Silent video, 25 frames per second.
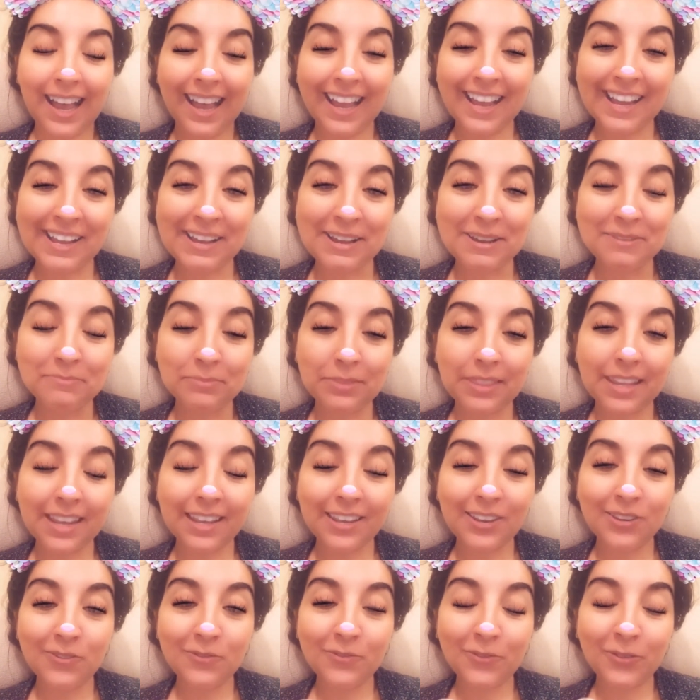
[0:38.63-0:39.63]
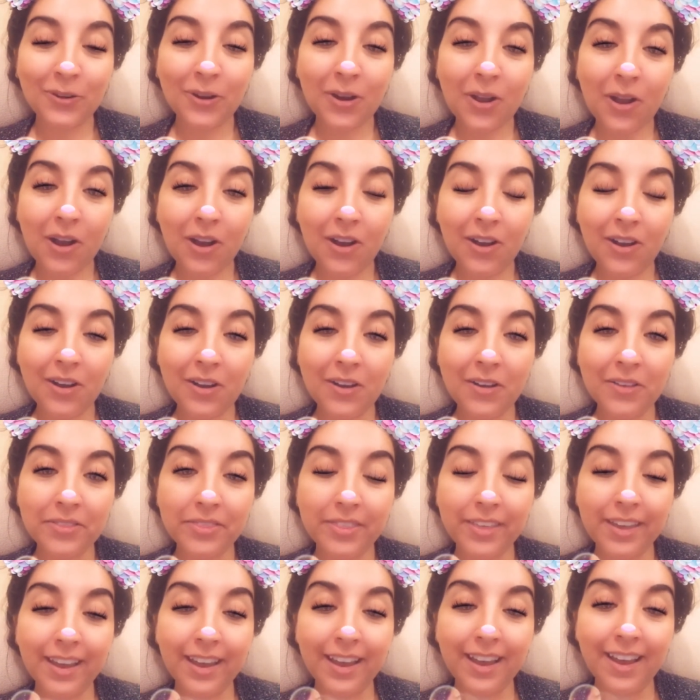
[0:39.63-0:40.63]
Thank you for all
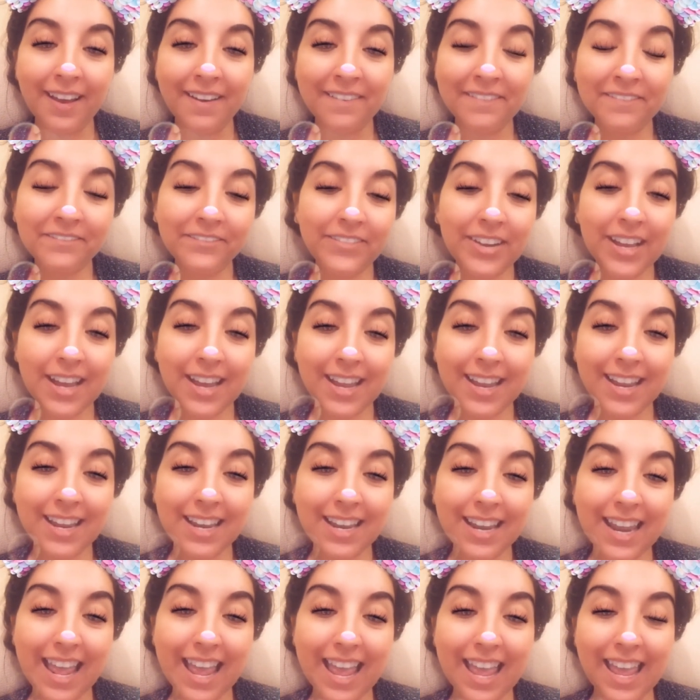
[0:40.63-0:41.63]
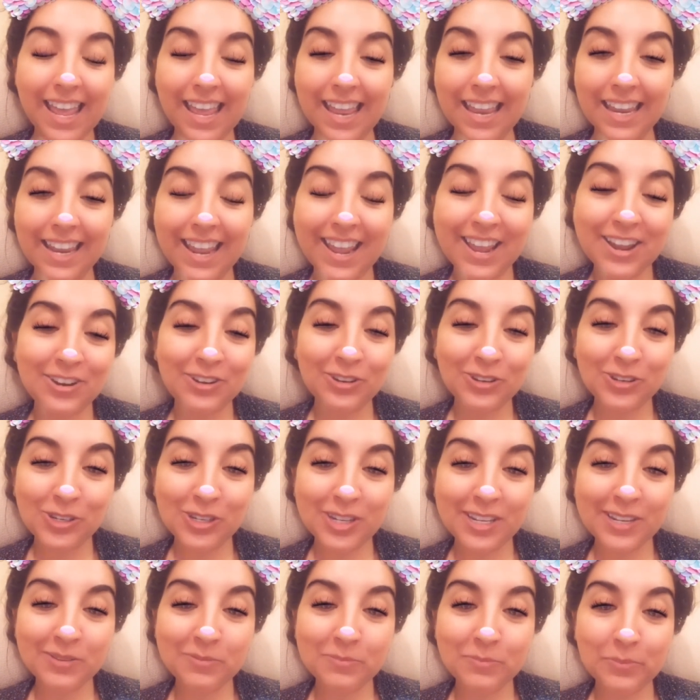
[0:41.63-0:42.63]
the fun and
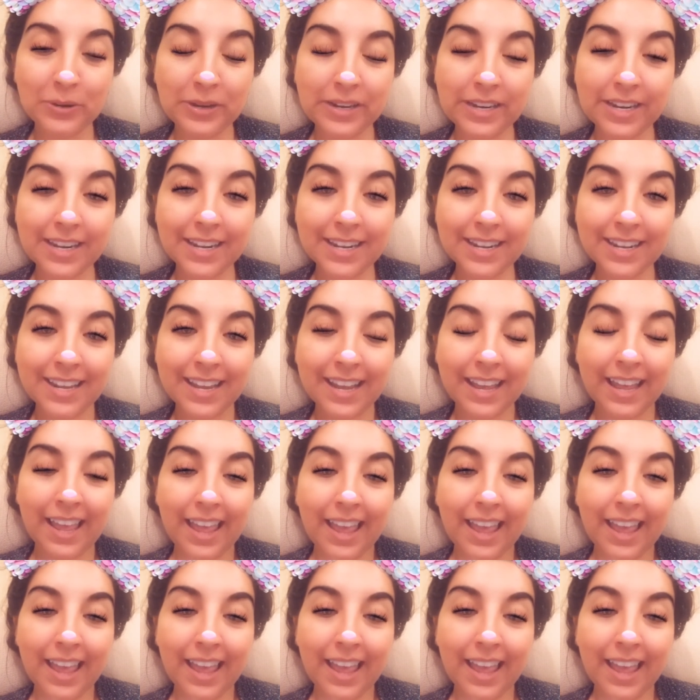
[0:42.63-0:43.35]
energy you bring.